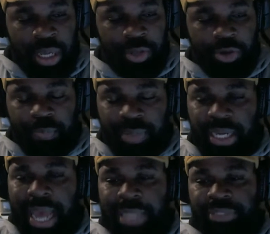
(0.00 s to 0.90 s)
European
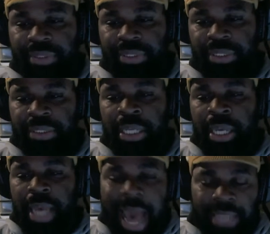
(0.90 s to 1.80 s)
actors,
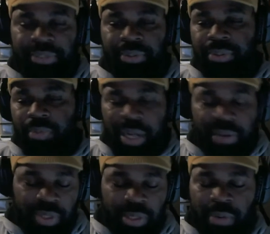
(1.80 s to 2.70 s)
or
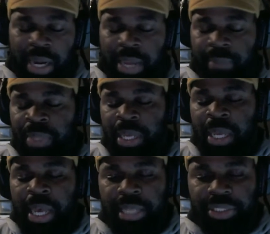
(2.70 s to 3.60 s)
whatever, right?
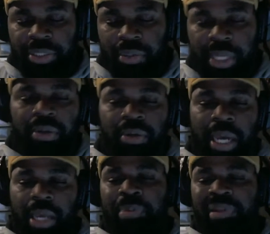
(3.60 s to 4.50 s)
And so the internet
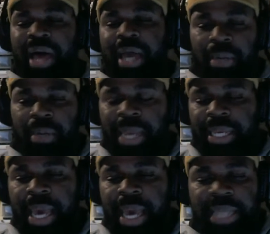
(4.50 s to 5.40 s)
applauded him like,
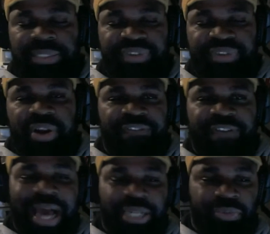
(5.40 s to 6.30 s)
yeah, that's very
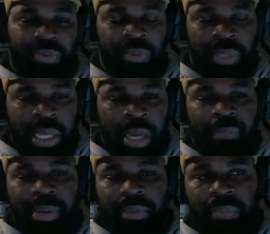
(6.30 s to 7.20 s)
factual.
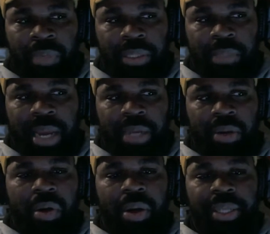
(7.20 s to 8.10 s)
But what the
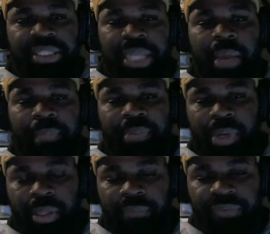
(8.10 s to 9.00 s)
minority
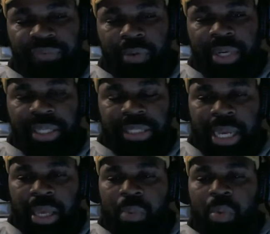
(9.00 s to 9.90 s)
standpoint view is
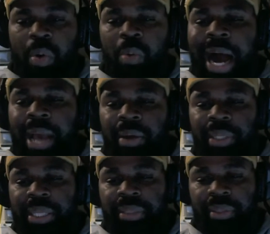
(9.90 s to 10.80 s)
like, well, why only
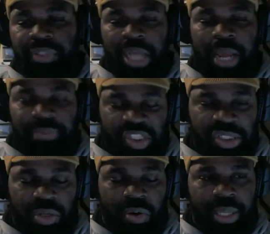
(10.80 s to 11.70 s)
get those types of
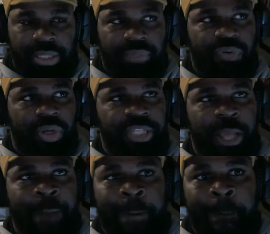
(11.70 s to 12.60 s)
stories? For
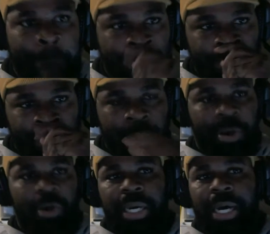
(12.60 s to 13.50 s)
example,
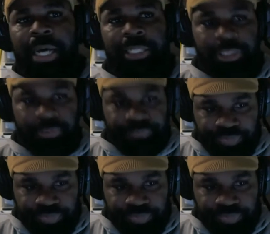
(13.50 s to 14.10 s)
Pocahontas,